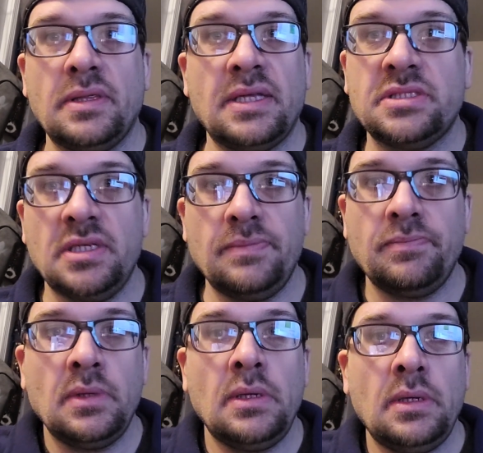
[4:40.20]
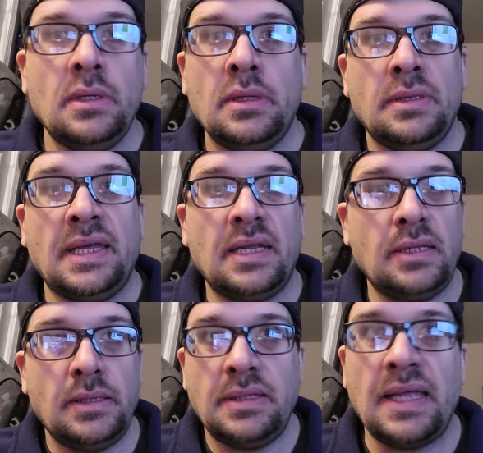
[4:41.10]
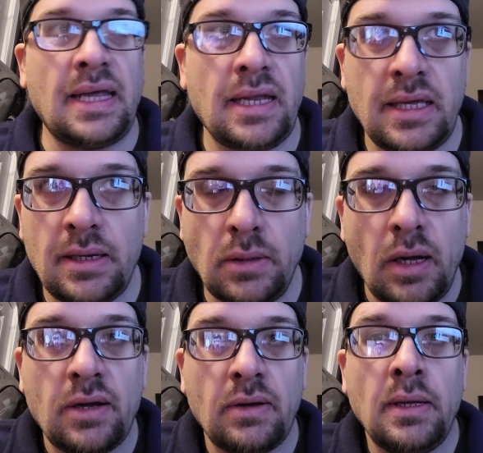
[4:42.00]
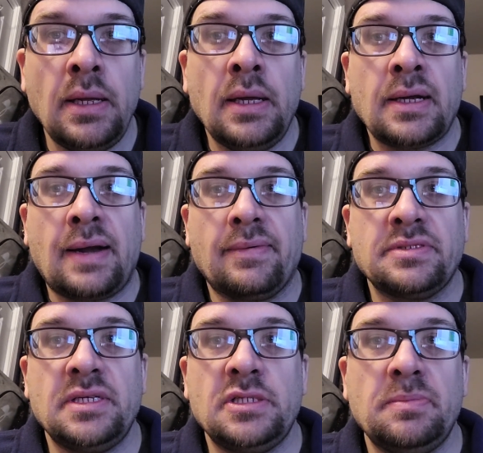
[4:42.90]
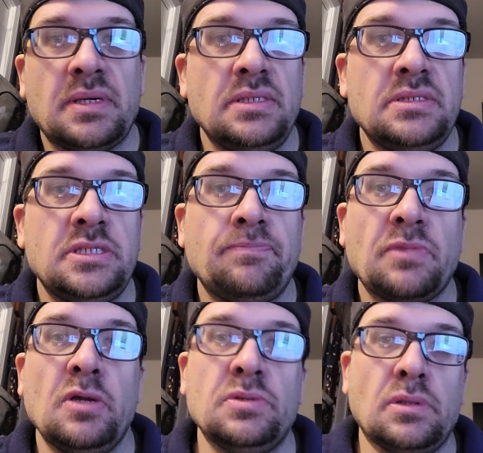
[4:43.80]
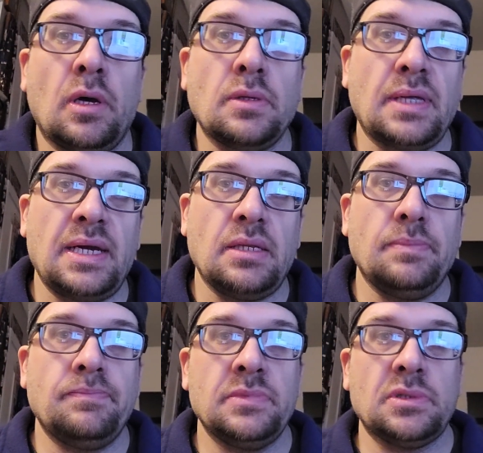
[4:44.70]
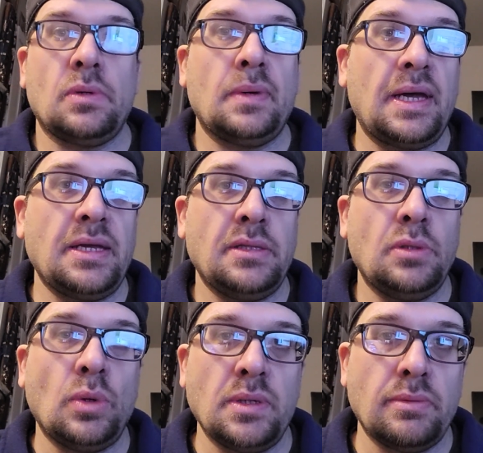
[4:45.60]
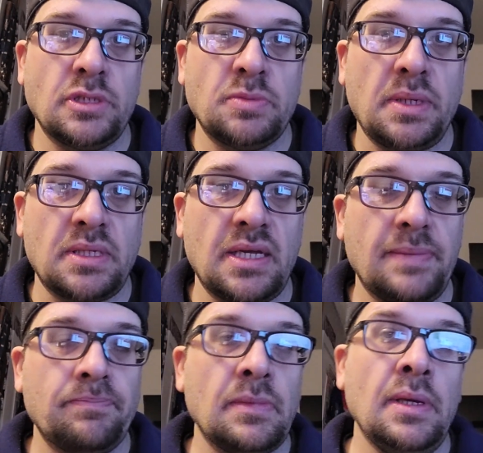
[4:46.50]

That's it. Not a long conversation because it was a long line. So, I totally respect that.